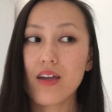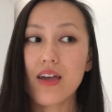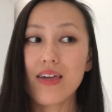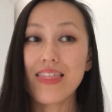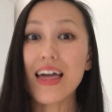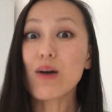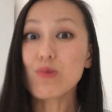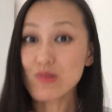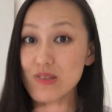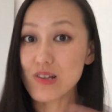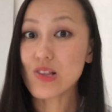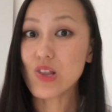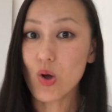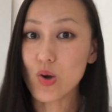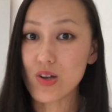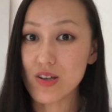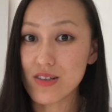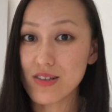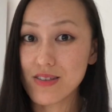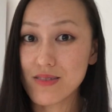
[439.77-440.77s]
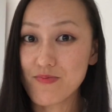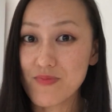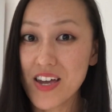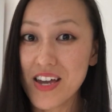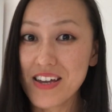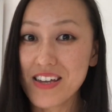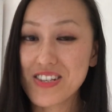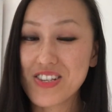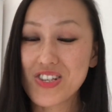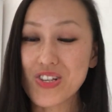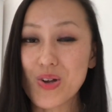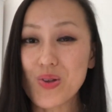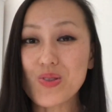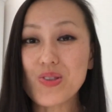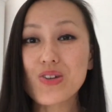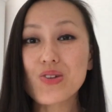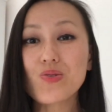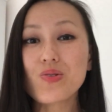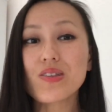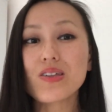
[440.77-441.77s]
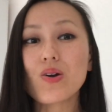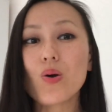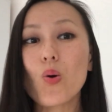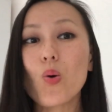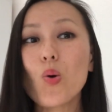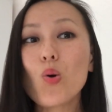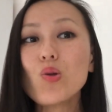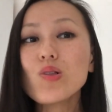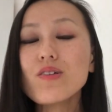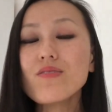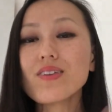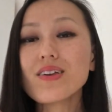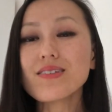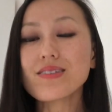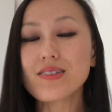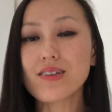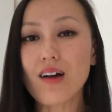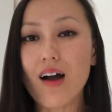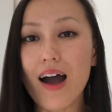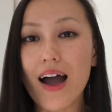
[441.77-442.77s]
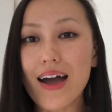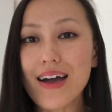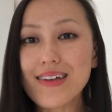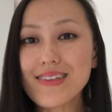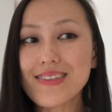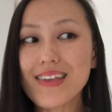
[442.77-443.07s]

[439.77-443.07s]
That was the longest. So literally all of these guys